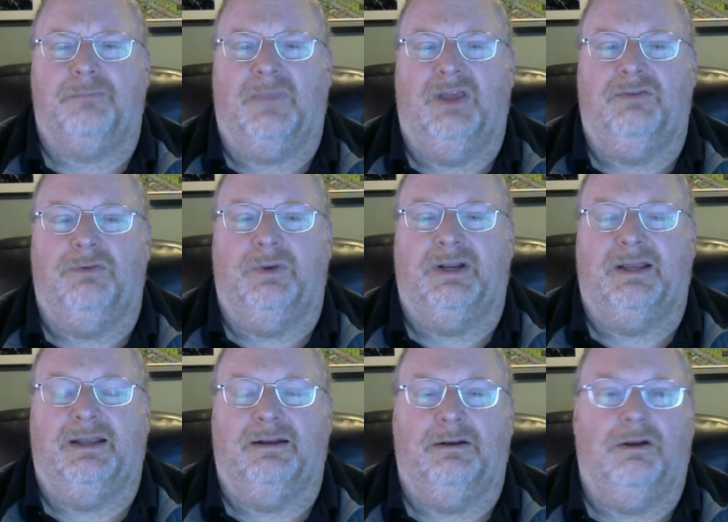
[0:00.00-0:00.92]
If you want to
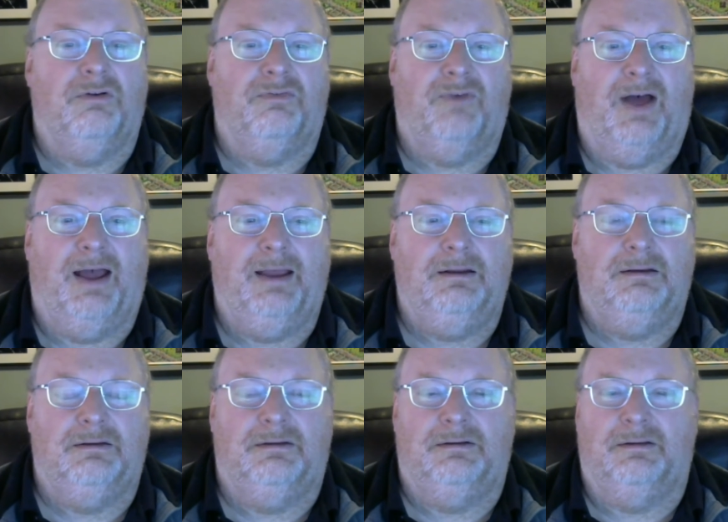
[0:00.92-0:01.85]
get notified,
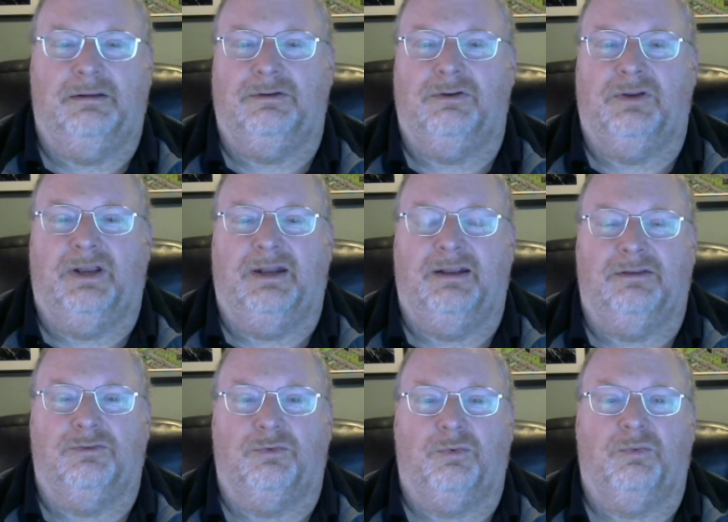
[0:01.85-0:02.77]
then you can hit
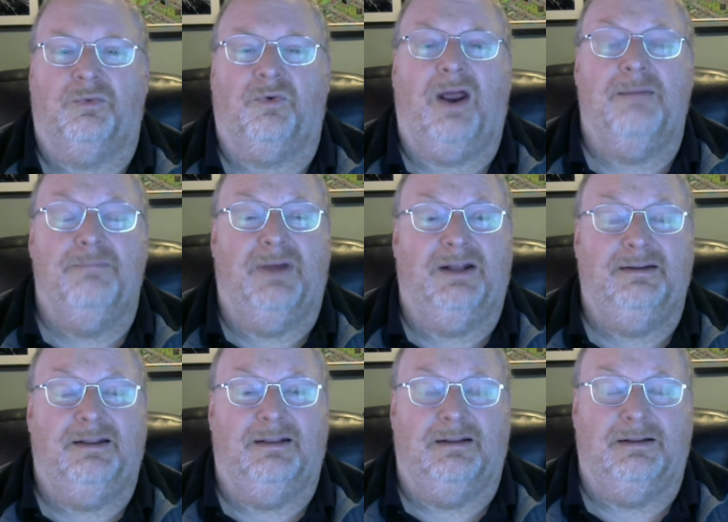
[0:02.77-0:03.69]
the subscribe button
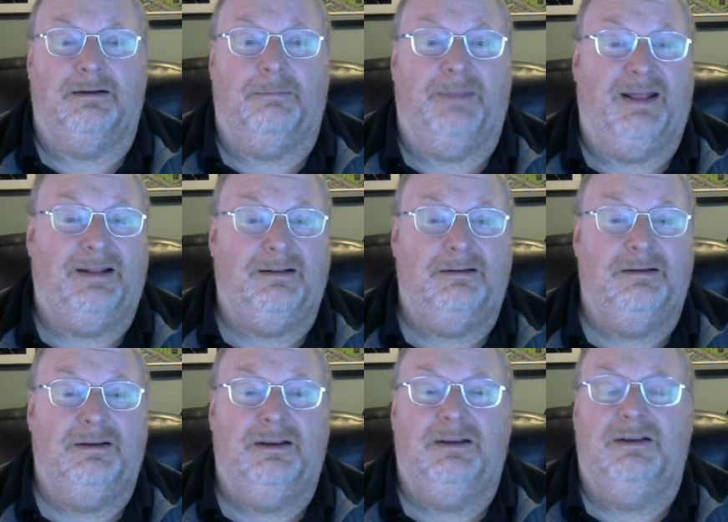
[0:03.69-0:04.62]
and the little bell
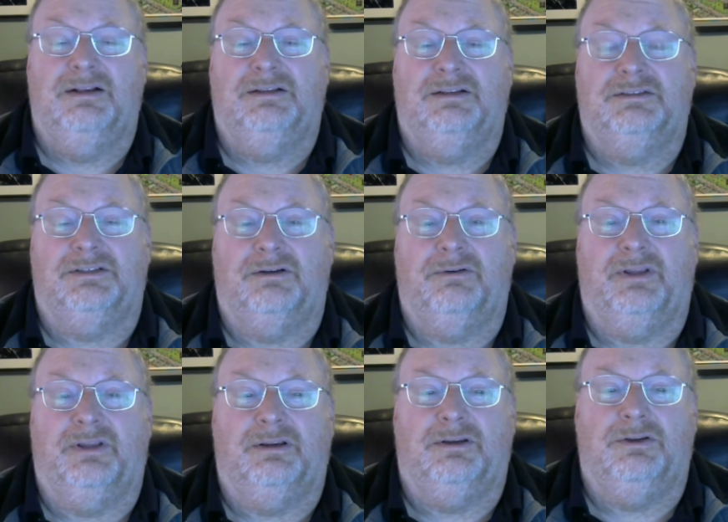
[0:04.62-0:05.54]
so
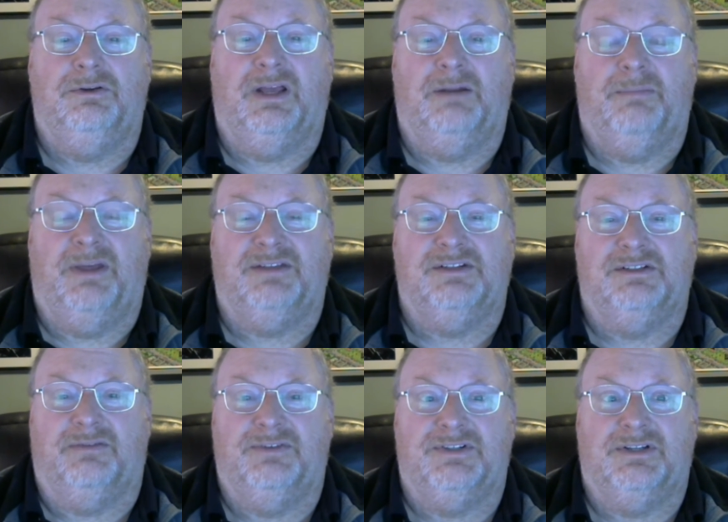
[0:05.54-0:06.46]
that you get a message
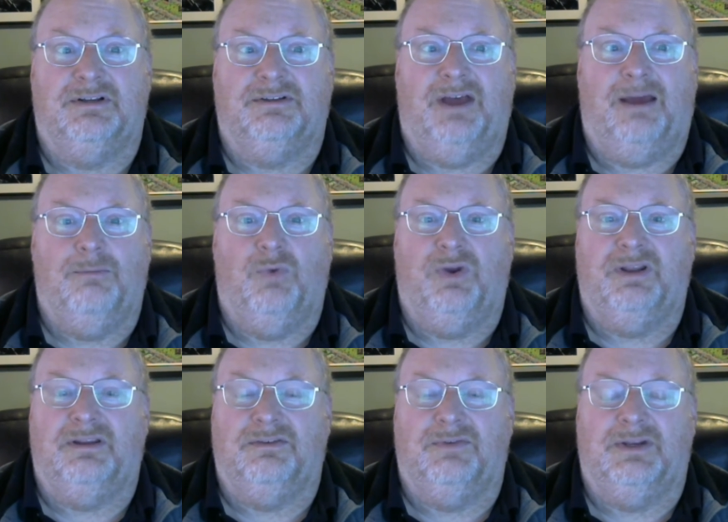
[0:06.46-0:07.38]
every single time one
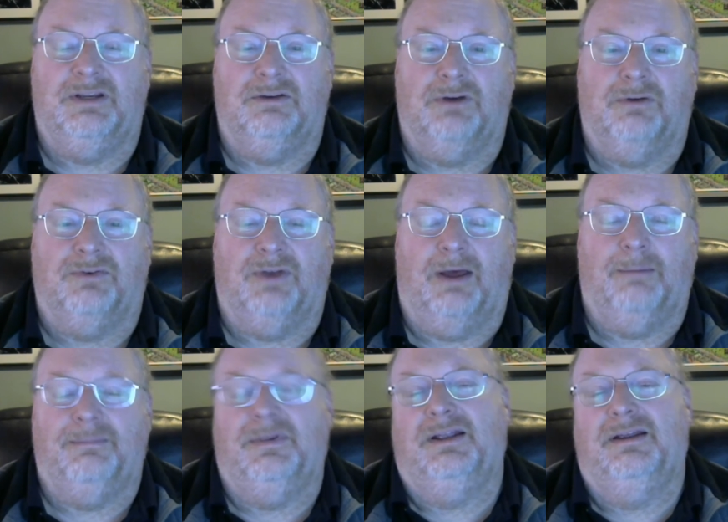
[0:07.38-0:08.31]
of these videos goes up.